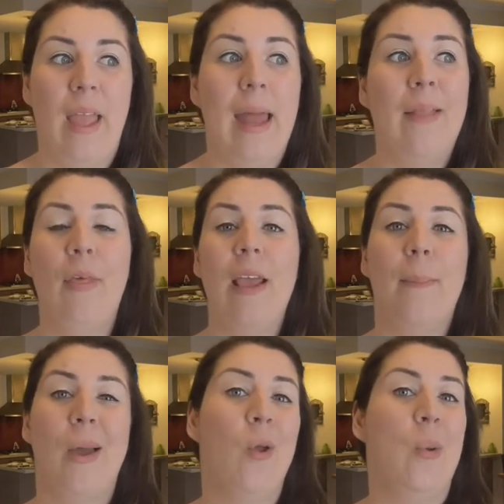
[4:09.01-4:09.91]
have a think
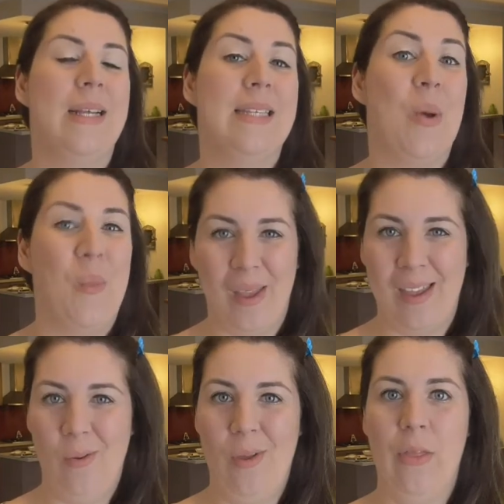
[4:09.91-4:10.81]
about who it is that you're
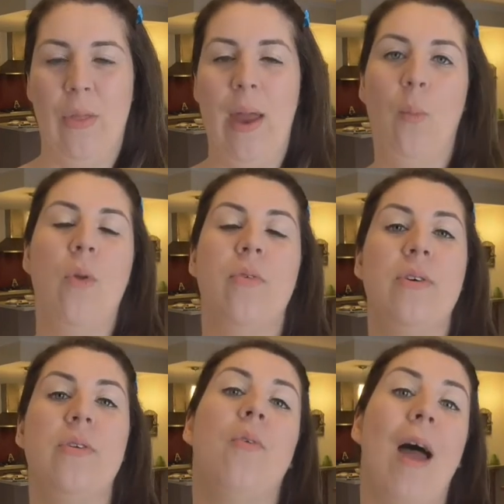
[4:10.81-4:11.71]
working with and whether
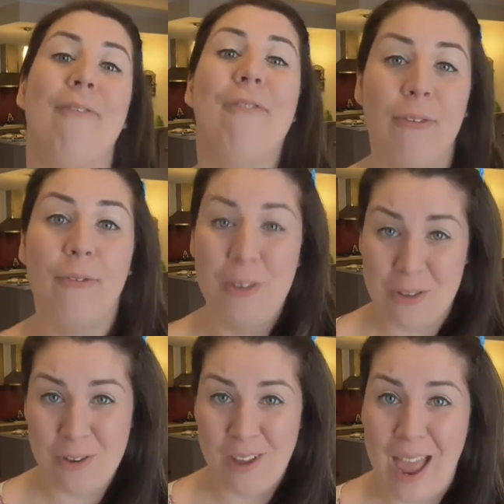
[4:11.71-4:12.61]
they're the right fit for
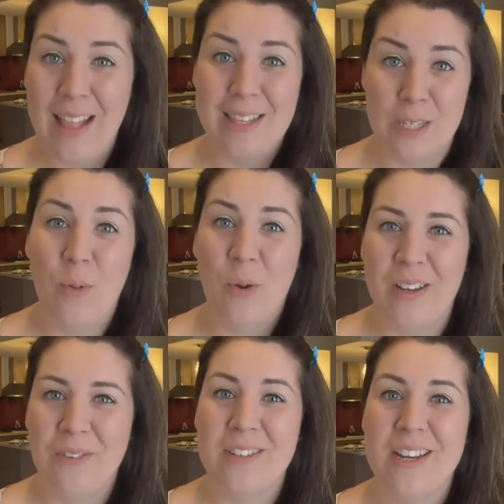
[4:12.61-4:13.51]
you at this point
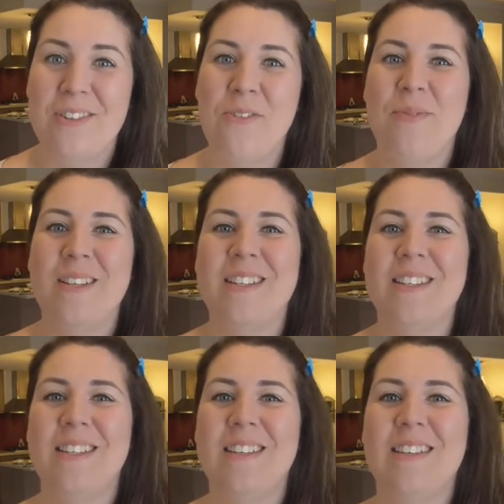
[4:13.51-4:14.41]
in your stage in your
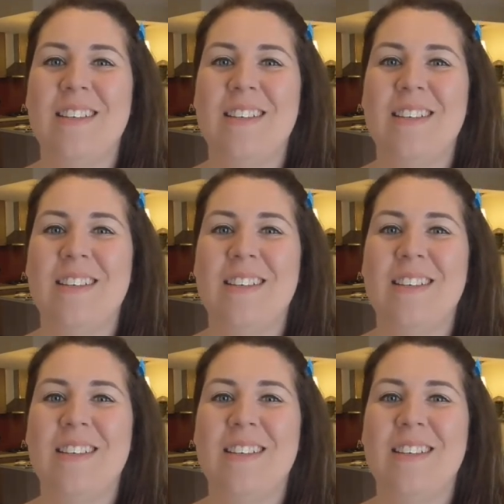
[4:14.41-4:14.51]
business.